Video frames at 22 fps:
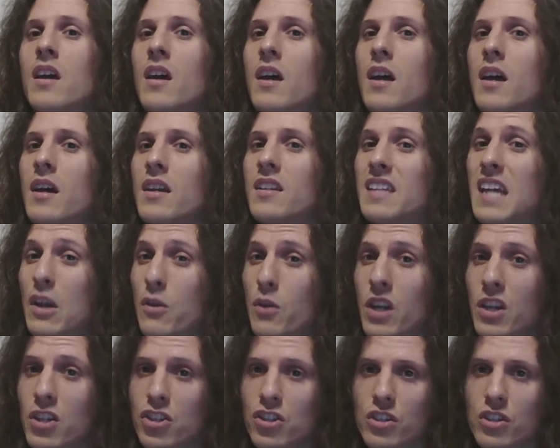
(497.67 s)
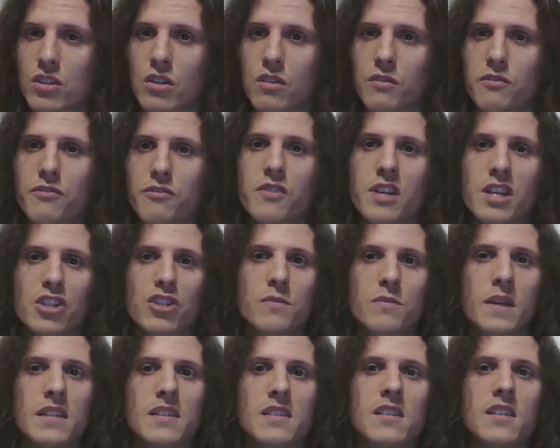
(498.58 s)
direction of thrash
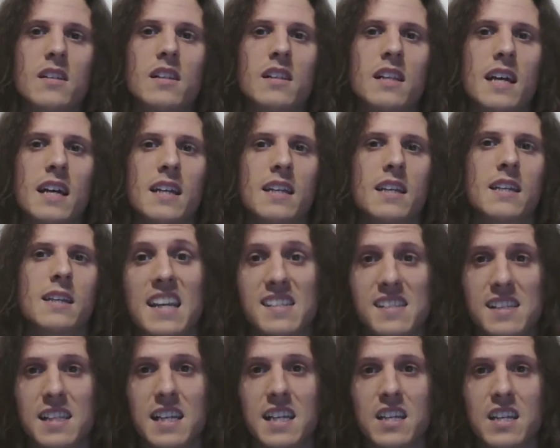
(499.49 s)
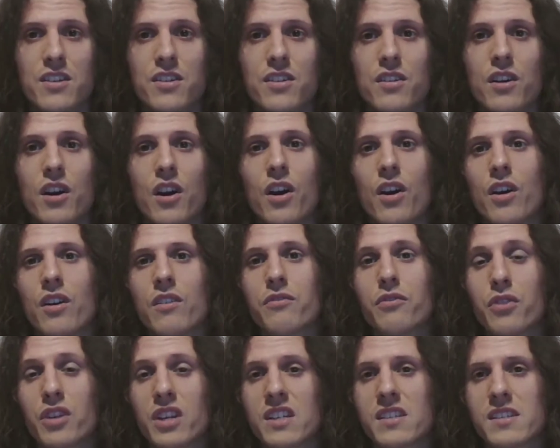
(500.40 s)
metal like Slayer are, for
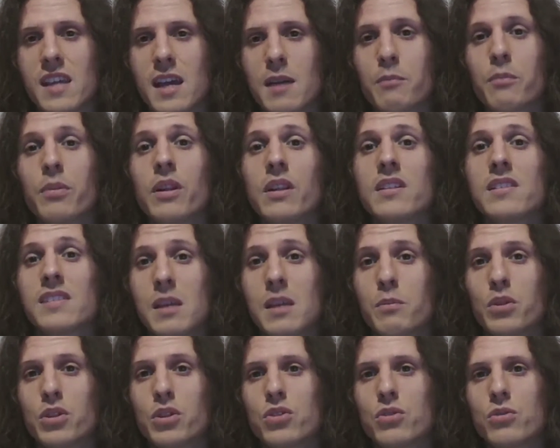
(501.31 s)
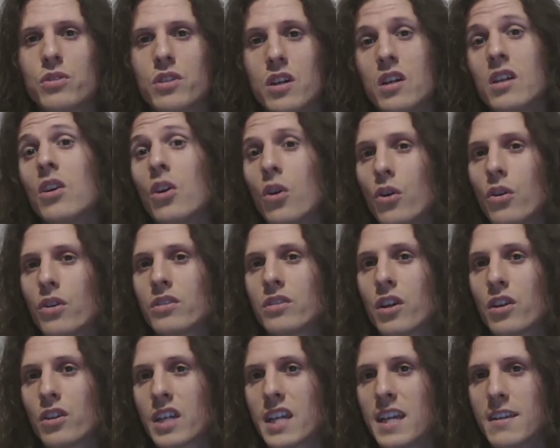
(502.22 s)
example, Sepultura or
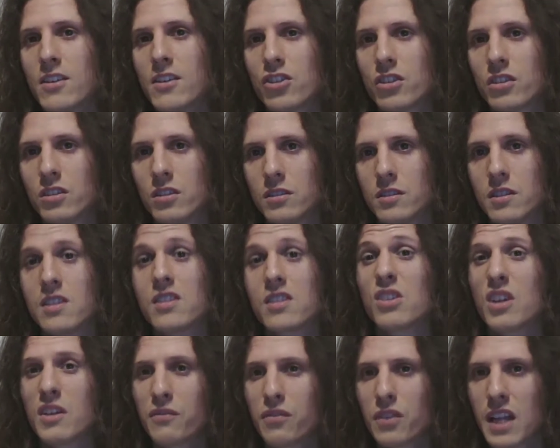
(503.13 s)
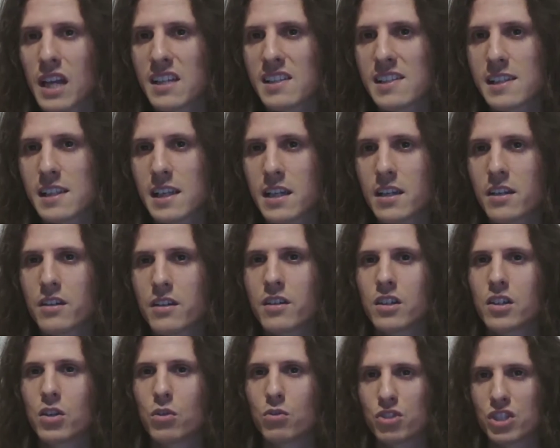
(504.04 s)
Dark Angel. So if you like Slayer,
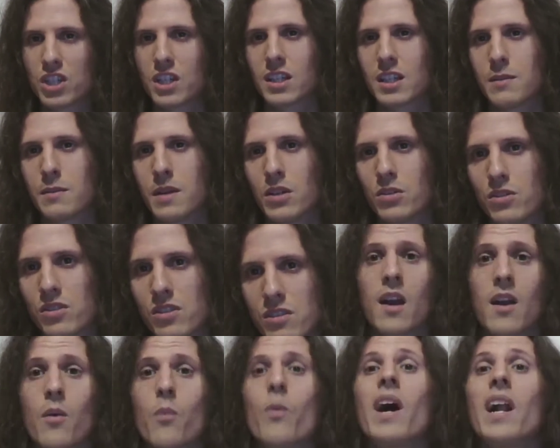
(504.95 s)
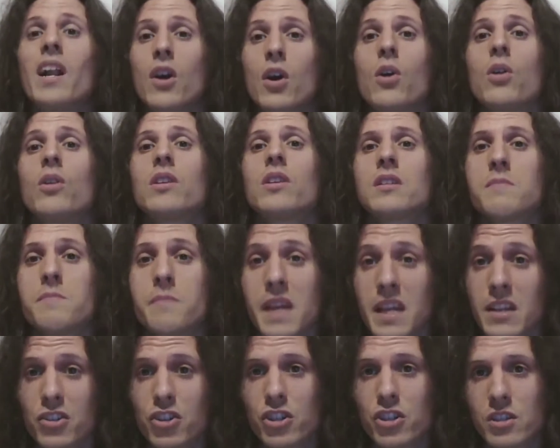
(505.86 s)
go check them out. While all the
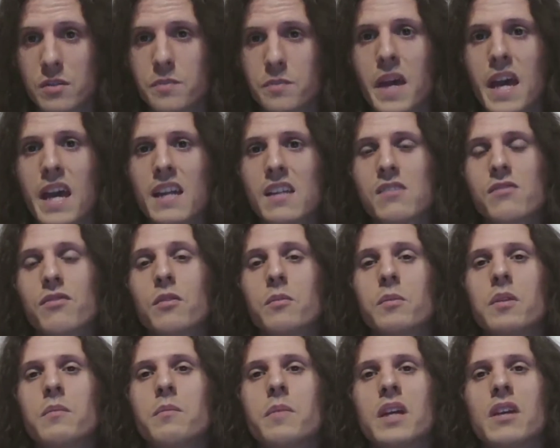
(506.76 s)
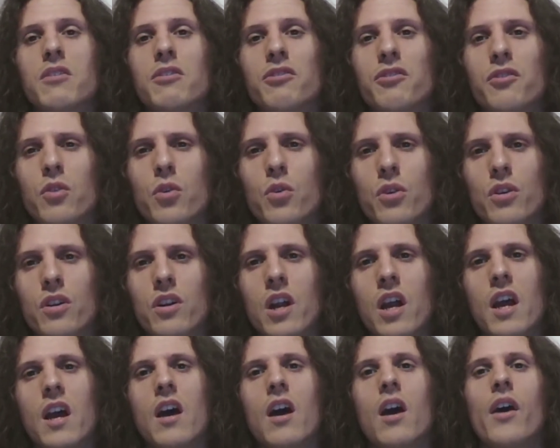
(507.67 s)
mentioned bands from the big four
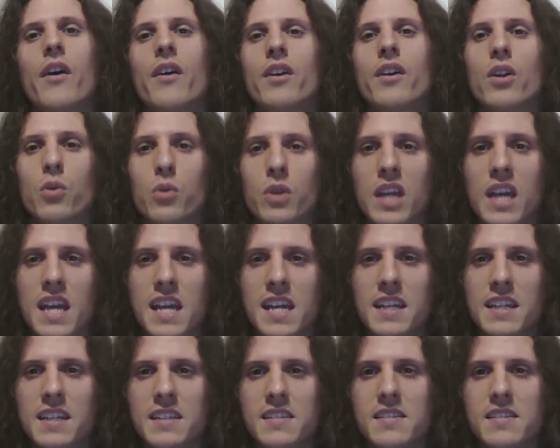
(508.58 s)
are located